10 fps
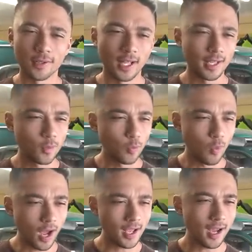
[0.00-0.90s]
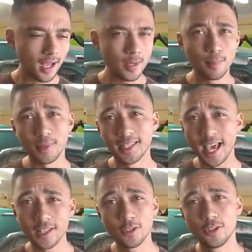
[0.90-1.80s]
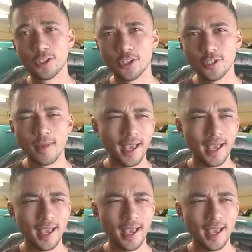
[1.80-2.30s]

like why I began YouTube